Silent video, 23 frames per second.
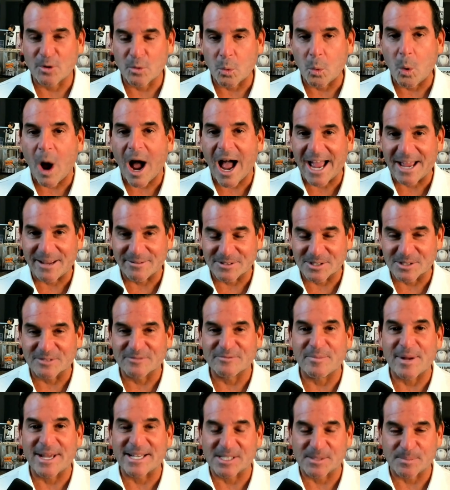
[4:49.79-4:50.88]
Wives of
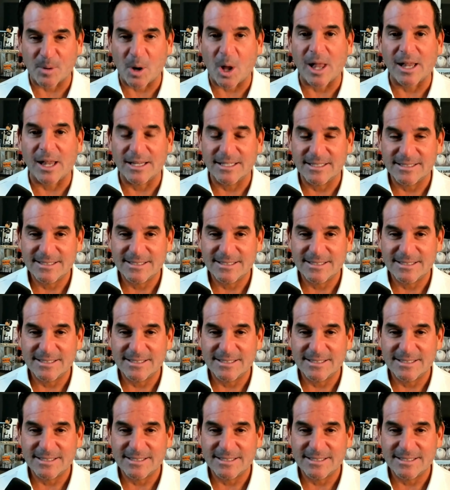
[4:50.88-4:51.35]
baseball.